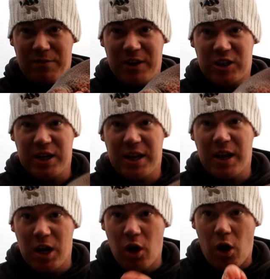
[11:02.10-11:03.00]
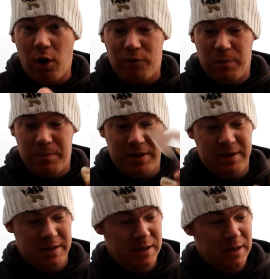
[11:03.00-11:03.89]
fishing, and a lot of them.
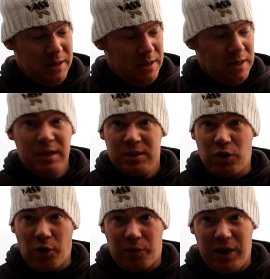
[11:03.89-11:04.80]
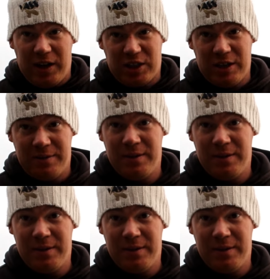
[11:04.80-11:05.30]
Dogfish,